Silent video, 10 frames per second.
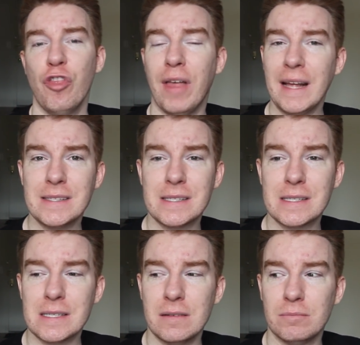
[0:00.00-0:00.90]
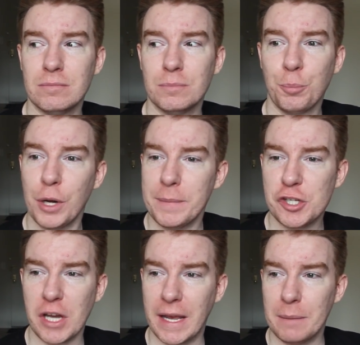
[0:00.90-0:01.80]
That's pretty
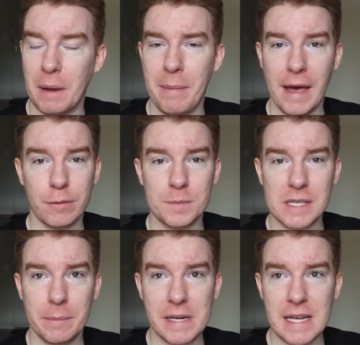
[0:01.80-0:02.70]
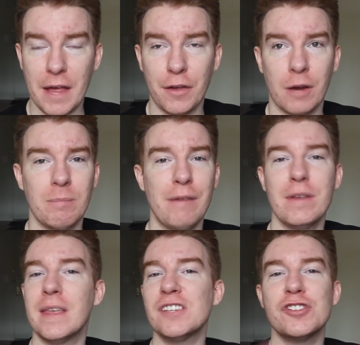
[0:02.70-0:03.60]
much it. My bathroom's coming together.
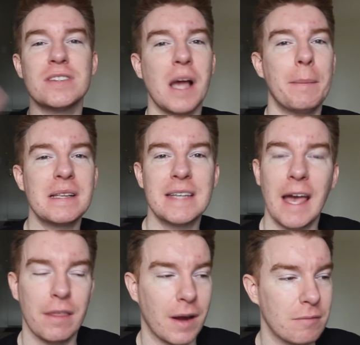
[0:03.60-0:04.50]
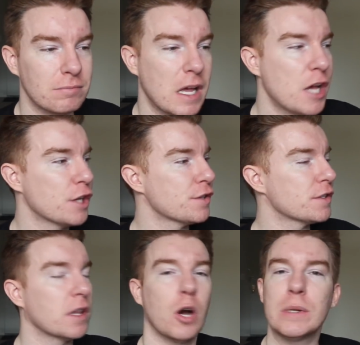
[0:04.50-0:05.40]
Everything's just coming together.
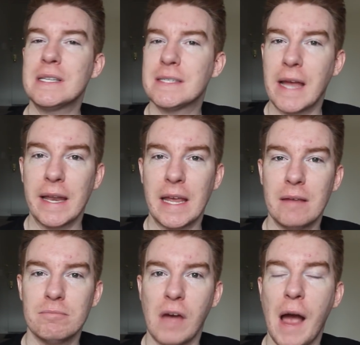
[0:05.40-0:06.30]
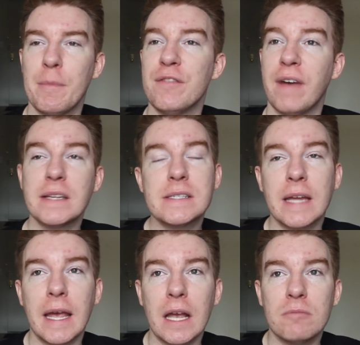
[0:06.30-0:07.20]
Slow and steady. I'm
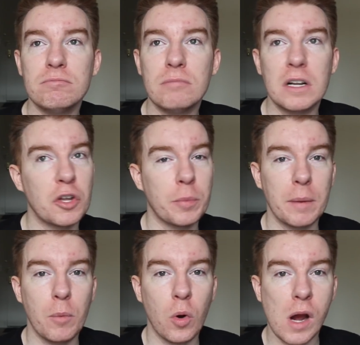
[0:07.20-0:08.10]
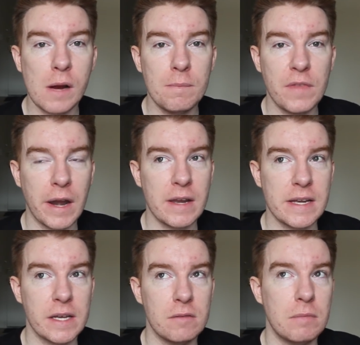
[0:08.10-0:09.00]
investing a little bit more than I
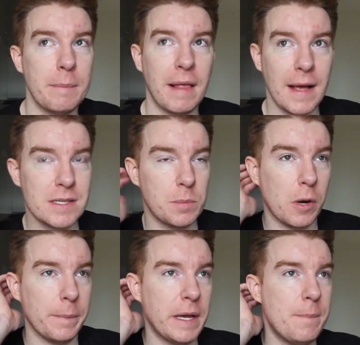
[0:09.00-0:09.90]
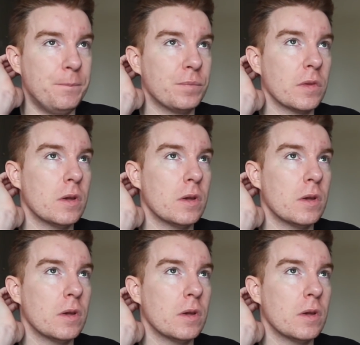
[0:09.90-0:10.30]
did in my last apartment.